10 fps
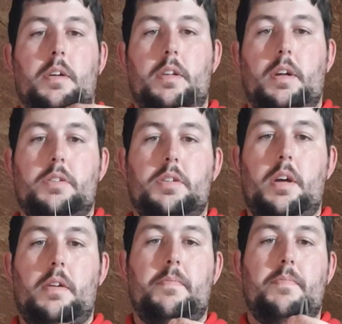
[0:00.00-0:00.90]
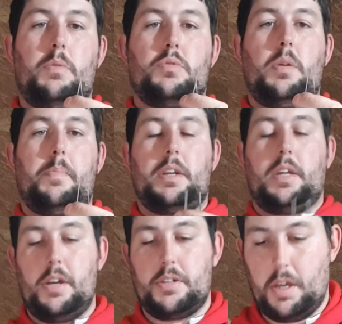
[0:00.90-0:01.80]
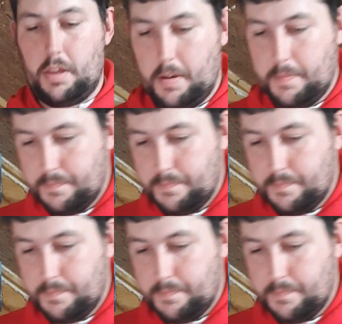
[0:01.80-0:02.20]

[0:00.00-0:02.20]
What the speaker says: Like I say, that wasn't a bad guess either.